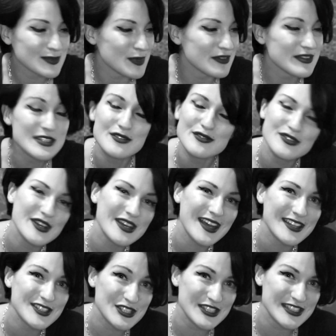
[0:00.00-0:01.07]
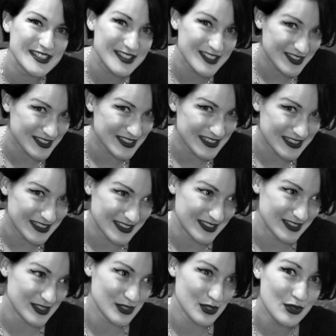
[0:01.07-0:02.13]
My reason for actually
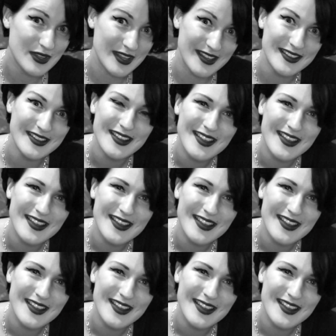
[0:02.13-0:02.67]
starting talking